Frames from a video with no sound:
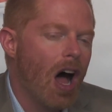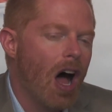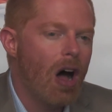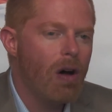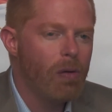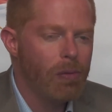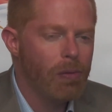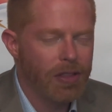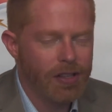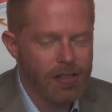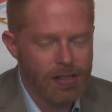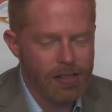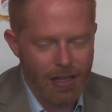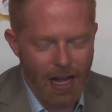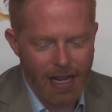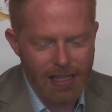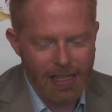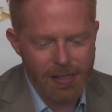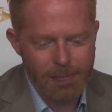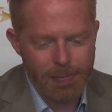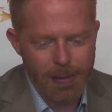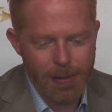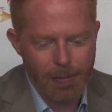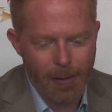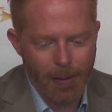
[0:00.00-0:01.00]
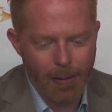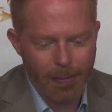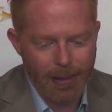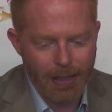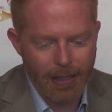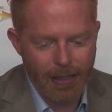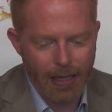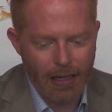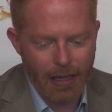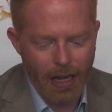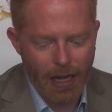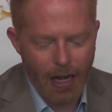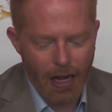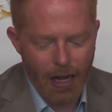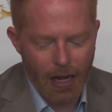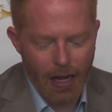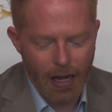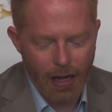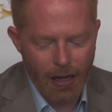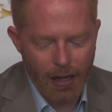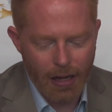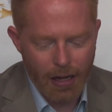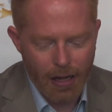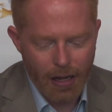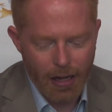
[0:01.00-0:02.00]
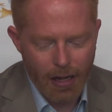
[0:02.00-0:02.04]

Oh, there's lots of people. I mean, like, Uh,